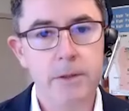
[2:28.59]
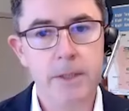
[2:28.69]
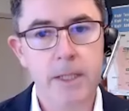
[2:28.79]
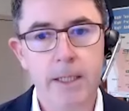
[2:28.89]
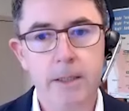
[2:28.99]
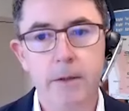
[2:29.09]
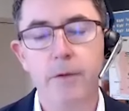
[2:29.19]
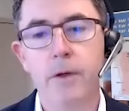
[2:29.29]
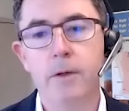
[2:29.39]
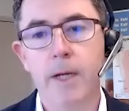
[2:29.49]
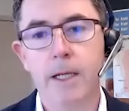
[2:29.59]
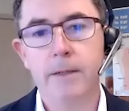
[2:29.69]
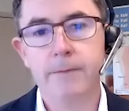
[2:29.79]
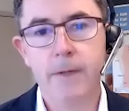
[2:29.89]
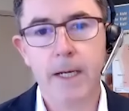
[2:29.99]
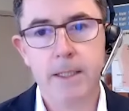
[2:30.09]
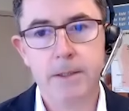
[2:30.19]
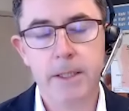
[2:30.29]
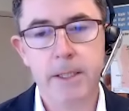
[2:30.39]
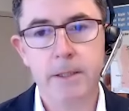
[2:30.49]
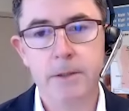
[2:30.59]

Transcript: starting the third round of RC.